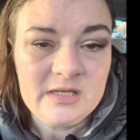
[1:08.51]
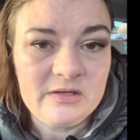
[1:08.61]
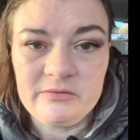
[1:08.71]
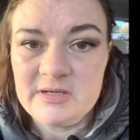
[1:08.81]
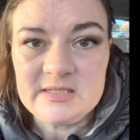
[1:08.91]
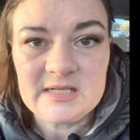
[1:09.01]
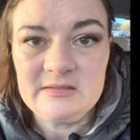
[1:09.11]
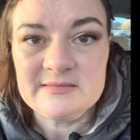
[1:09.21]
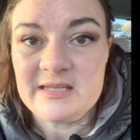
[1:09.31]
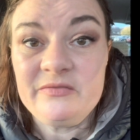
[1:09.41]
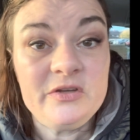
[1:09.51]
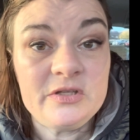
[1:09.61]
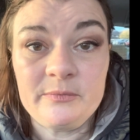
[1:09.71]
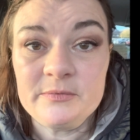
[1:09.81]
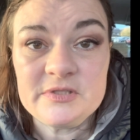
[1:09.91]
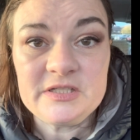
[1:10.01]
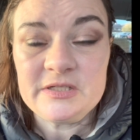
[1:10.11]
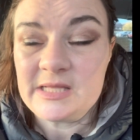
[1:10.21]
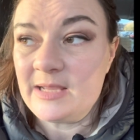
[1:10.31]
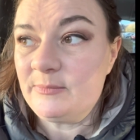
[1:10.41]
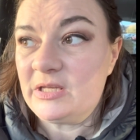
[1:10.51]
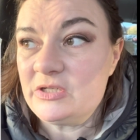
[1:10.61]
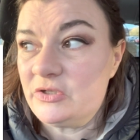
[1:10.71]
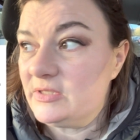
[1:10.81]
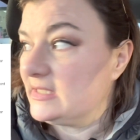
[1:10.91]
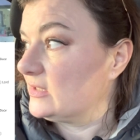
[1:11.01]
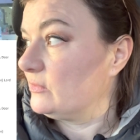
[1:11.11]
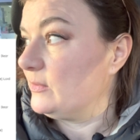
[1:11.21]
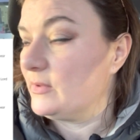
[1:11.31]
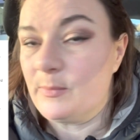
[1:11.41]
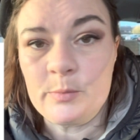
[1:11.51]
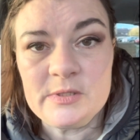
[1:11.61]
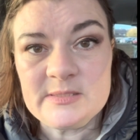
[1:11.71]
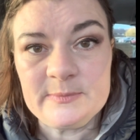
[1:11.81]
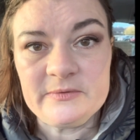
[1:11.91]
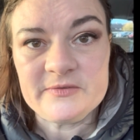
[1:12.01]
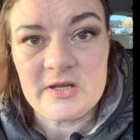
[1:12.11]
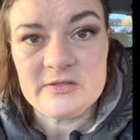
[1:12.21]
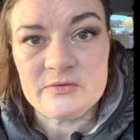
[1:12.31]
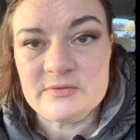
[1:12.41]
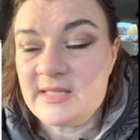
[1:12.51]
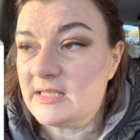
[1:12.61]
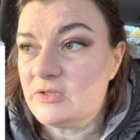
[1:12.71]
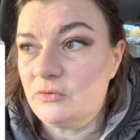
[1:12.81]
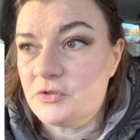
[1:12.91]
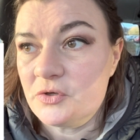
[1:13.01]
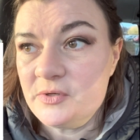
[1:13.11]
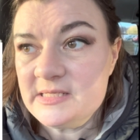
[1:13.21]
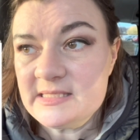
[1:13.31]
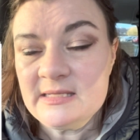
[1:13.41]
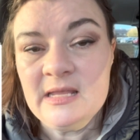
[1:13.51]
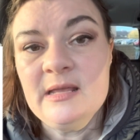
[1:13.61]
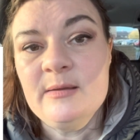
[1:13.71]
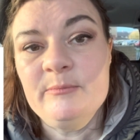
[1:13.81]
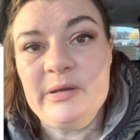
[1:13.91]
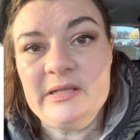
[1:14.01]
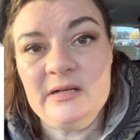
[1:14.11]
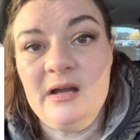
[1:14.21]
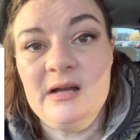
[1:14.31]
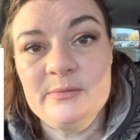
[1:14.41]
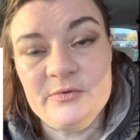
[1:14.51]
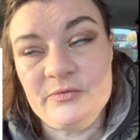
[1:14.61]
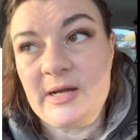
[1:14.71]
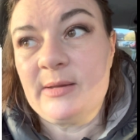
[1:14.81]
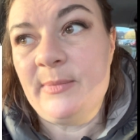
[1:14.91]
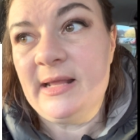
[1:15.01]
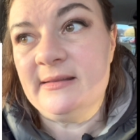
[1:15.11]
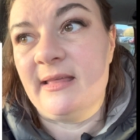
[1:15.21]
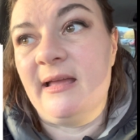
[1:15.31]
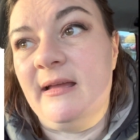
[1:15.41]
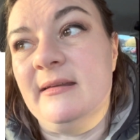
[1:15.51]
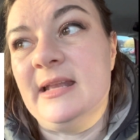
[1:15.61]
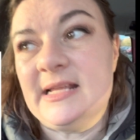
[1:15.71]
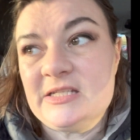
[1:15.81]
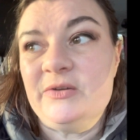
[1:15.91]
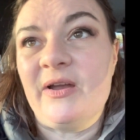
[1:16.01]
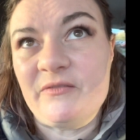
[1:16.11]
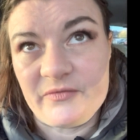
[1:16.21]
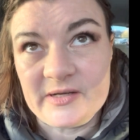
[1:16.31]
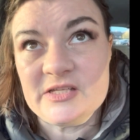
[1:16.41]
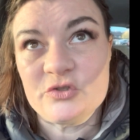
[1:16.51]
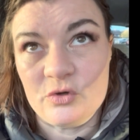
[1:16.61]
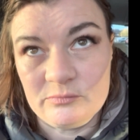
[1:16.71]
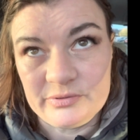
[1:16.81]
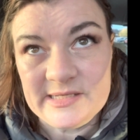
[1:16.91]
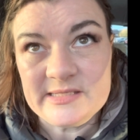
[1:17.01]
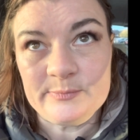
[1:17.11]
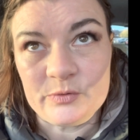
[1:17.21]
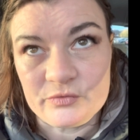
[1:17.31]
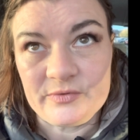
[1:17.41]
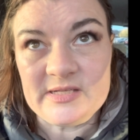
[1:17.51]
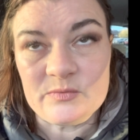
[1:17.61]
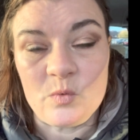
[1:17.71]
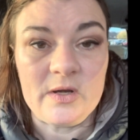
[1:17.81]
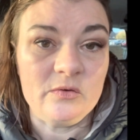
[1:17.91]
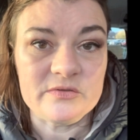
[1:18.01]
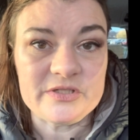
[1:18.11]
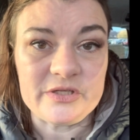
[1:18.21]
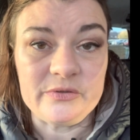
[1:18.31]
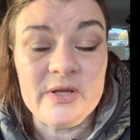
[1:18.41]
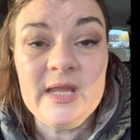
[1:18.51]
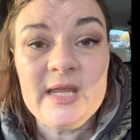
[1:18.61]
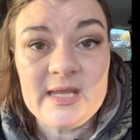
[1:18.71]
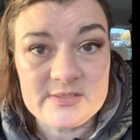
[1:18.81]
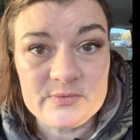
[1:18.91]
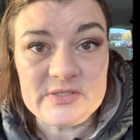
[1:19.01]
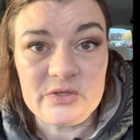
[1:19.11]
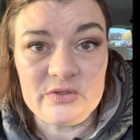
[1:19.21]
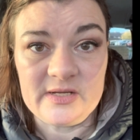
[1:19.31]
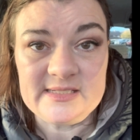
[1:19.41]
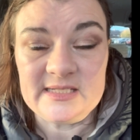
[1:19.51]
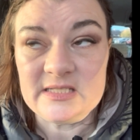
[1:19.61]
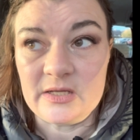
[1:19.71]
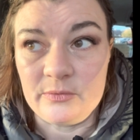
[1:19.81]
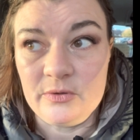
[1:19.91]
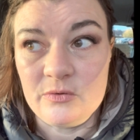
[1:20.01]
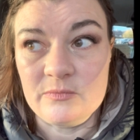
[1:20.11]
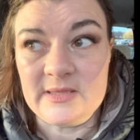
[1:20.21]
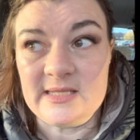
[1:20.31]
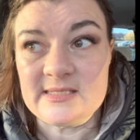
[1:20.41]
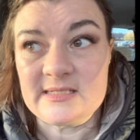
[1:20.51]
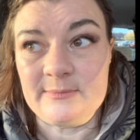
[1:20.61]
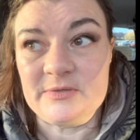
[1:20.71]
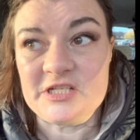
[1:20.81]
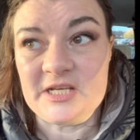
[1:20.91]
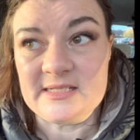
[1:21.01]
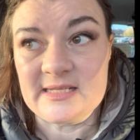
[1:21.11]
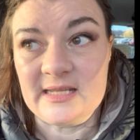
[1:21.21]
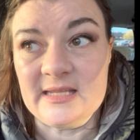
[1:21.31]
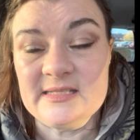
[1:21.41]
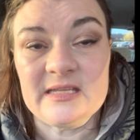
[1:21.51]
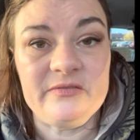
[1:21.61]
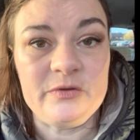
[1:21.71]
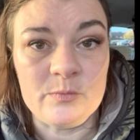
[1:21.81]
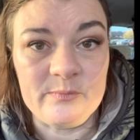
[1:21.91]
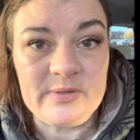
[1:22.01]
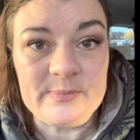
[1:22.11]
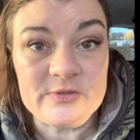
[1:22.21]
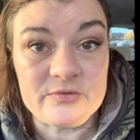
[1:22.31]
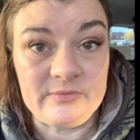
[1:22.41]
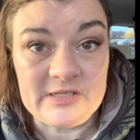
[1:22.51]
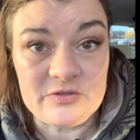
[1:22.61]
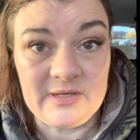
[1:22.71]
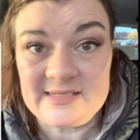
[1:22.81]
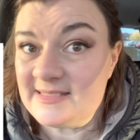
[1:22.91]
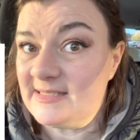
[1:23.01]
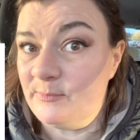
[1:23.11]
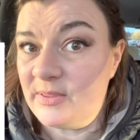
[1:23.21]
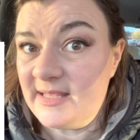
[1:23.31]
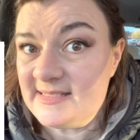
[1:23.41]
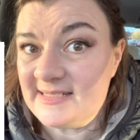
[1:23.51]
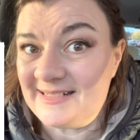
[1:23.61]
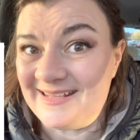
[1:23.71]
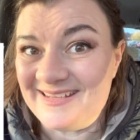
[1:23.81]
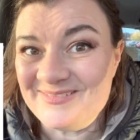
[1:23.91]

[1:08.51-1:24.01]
You're an adult. If you don't want to do that because you disagree with the principle of titles, that's your choice. But I would recommend that unless you have a very strong principled reason why not to, it's always a good idea to go along with the established etiquette if you want people to read your letter sympathetically.